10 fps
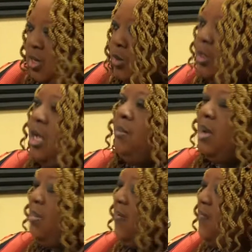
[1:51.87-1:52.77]
on.
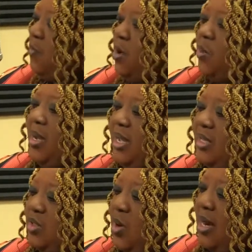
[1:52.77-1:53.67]
But before we get
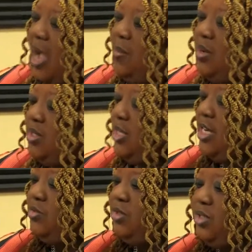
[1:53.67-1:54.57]
started, I want to
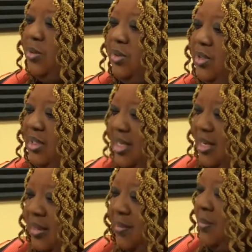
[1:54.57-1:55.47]
introduce to
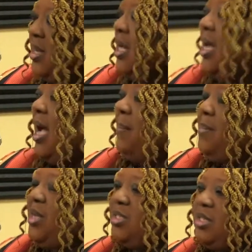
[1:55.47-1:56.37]
some
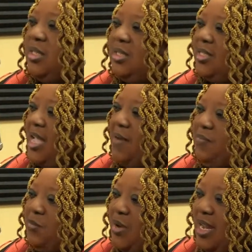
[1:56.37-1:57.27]
Minister Steph
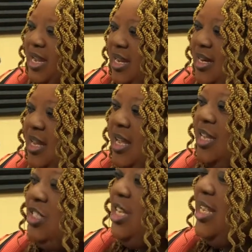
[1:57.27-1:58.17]
Reed.
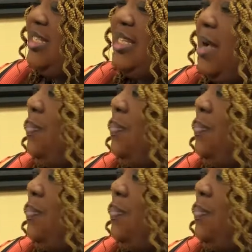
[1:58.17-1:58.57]
She is a